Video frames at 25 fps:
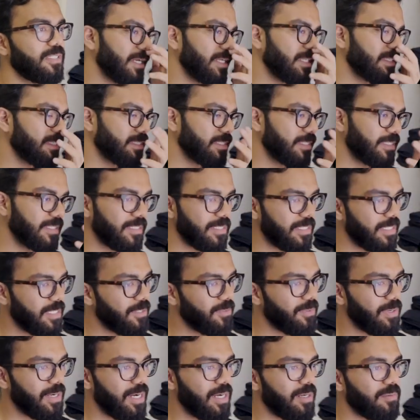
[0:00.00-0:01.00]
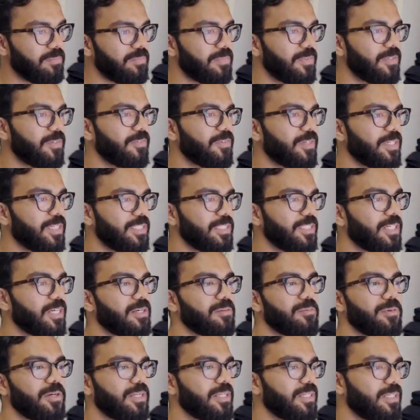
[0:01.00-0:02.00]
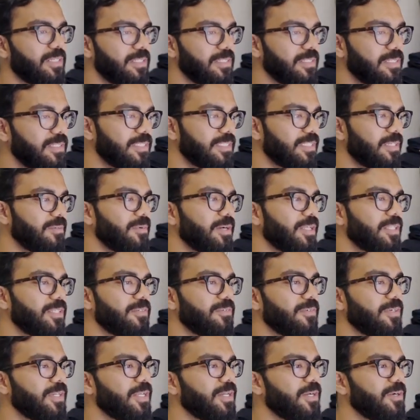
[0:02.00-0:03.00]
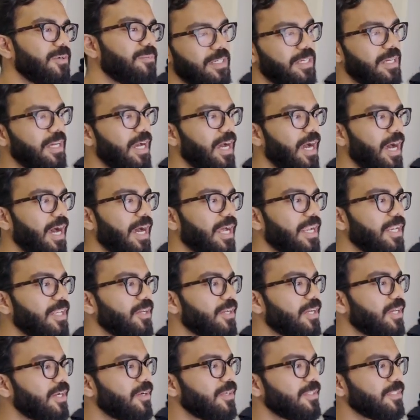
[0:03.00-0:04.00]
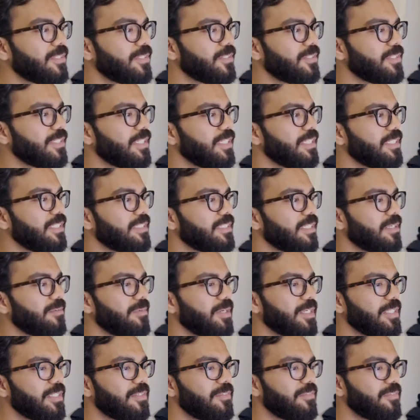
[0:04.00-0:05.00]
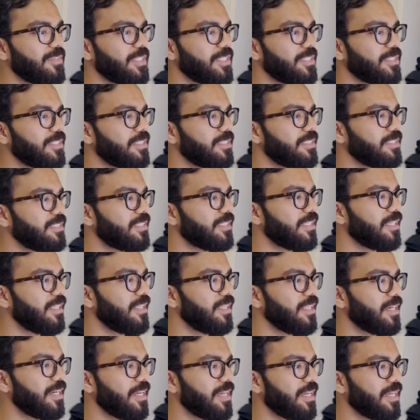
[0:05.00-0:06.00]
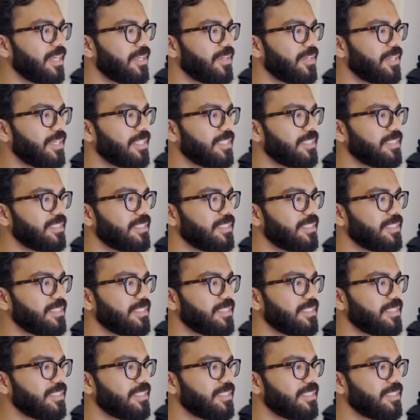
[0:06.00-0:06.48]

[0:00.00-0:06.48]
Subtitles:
It's a new app. We can talk about it in some other video. And you can also see some other features, like you can